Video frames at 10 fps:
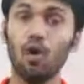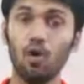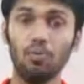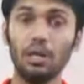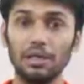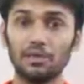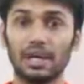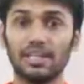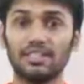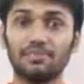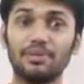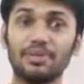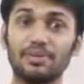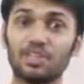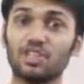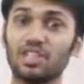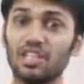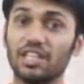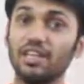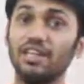I hope you guys are pretty much
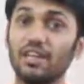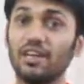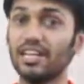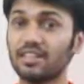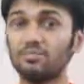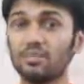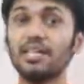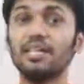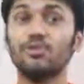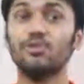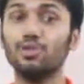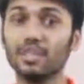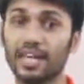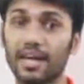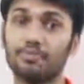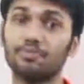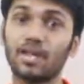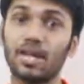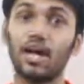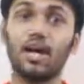clear. Let me
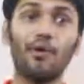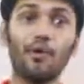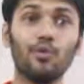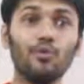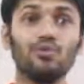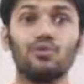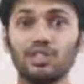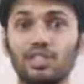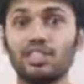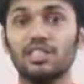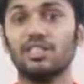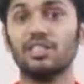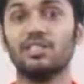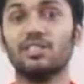recap the whole 3